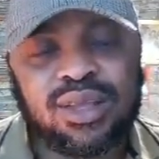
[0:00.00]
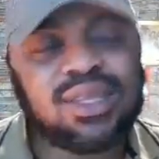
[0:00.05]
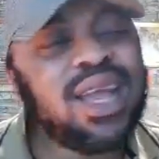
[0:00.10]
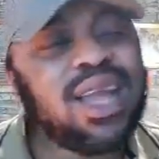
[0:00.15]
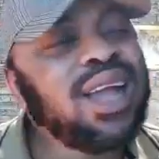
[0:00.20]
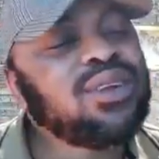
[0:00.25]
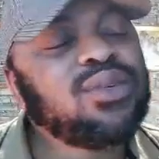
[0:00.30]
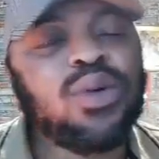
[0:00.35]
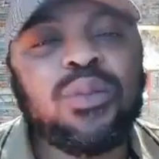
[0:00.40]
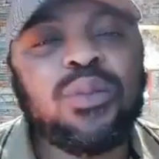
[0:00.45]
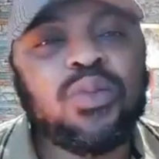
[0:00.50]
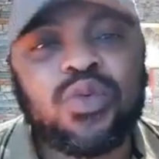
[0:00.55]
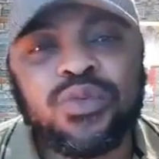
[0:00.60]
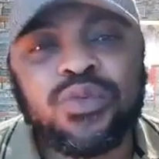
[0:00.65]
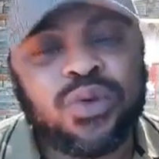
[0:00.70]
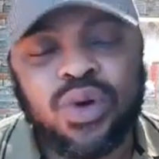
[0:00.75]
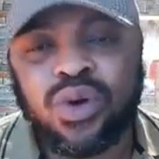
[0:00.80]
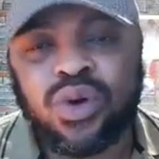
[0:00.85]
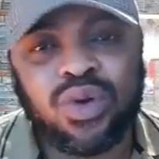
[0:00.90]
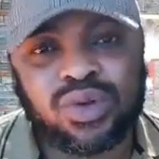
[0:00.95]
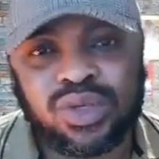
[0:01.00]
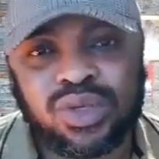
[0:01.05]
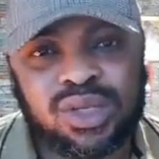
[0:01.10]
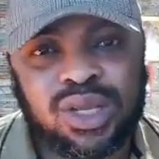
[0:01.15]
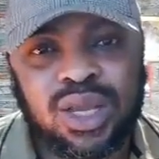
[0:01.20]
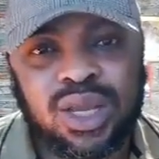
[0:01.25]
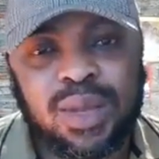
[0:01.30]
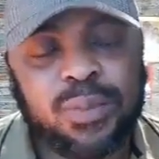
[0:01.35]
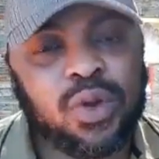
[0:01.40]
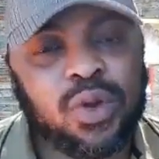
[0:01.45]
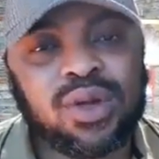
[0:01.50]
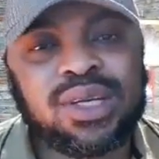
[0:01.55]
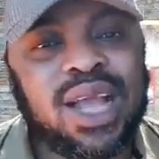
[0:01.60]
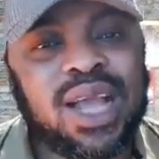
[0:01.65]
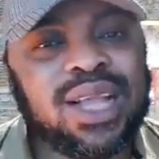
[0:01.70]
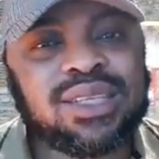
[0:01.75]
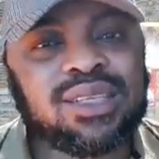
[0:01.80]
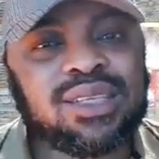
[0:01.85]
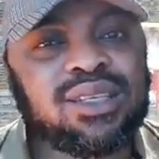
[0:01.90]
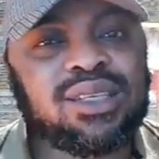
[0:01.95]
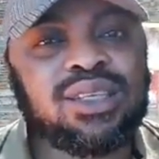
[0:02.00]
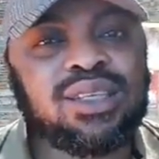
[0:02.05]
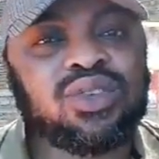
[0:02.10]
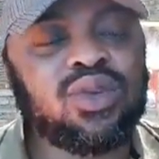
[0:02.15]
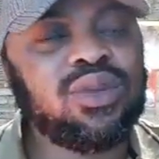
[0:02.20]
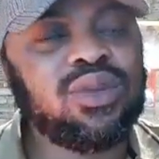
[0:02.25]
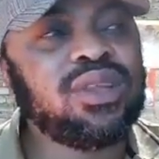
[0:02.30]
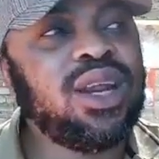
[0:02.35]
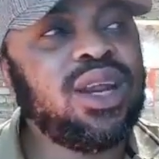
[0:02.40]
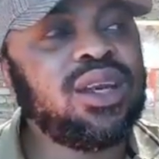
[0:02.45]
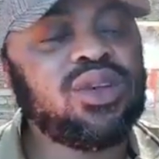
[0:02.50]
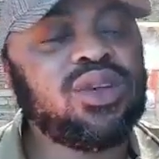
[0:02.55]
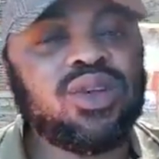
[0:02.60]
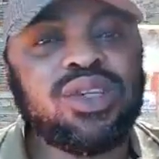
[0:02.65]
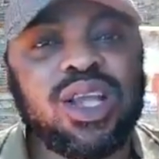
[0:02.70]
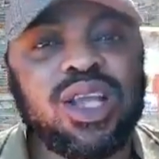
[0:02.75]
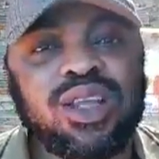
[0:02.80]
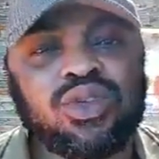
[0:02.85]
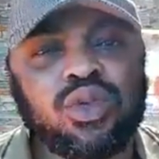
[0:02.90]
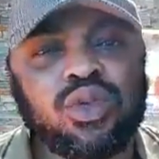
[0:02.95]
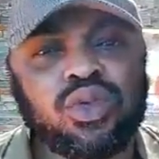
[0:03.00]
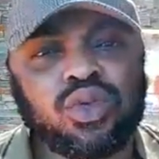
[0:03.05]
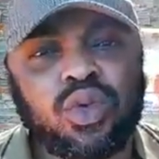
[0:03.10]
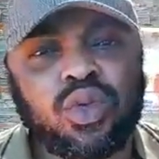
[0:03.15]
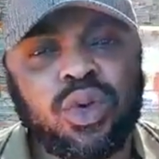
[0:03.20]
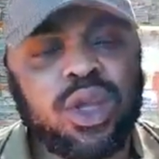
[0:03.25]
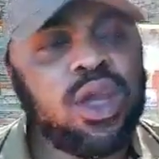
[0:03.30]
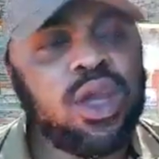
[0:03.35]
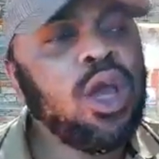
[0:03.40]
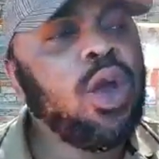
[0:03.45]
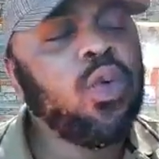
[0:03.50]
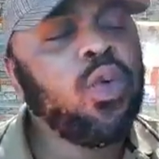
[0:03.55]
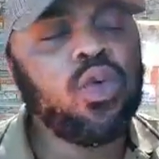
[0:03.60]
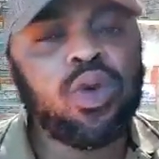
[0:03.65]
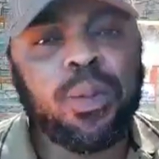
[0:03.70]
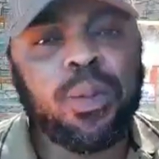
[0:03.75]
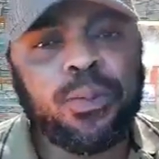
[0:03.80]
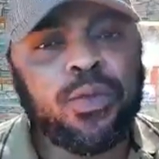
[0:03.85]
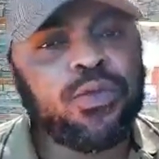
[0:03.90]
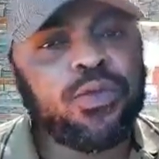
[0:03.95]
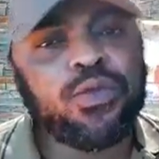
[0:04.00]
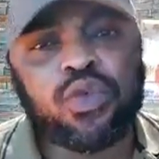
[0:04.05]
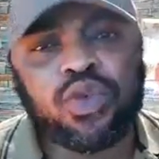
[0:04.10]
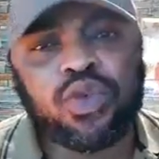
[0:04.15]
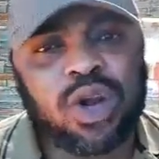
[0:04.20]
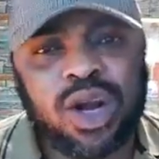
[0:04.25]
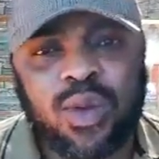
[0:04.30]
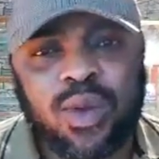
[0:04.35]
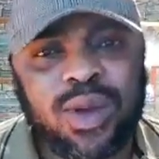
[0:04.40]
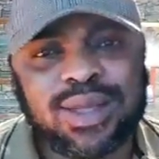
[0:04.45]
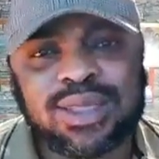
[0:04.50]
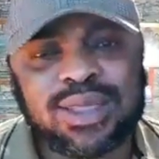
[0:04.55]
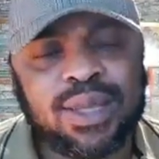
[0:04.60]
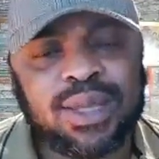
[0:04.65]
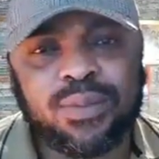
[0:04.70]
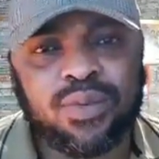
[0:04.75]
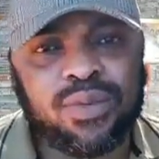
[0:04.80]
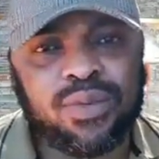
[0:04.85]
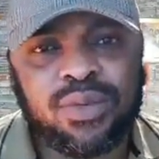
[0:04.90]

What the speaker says: That don't move us, because that 600 years old story will not put food on our table.